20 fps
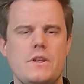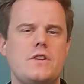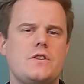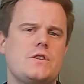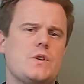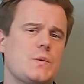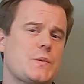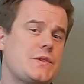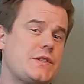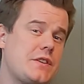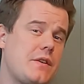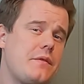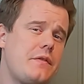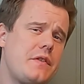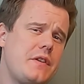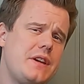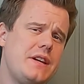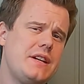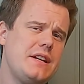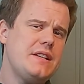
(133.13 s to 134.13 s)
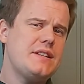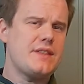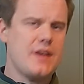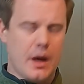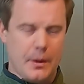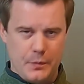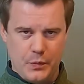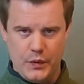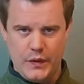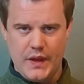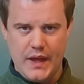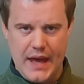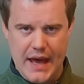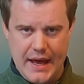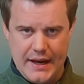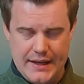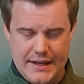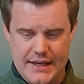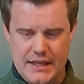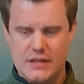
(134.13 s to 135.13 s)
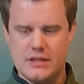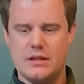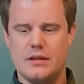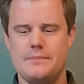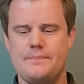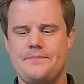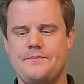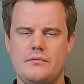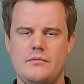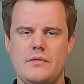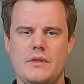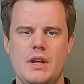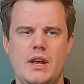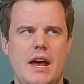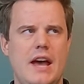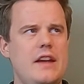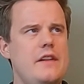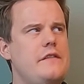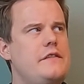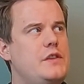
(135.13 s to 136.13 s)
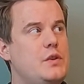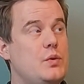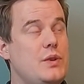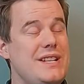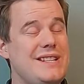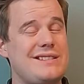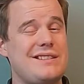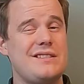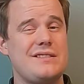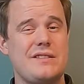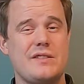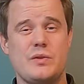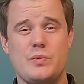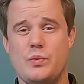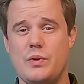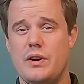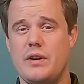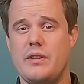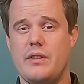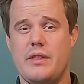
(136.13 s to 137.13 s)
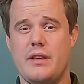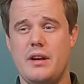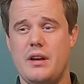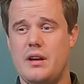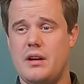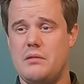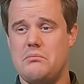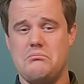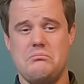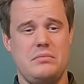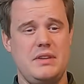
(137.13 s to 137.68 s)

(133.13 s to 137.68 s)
So something is up with the adhesion. I had a few instances where the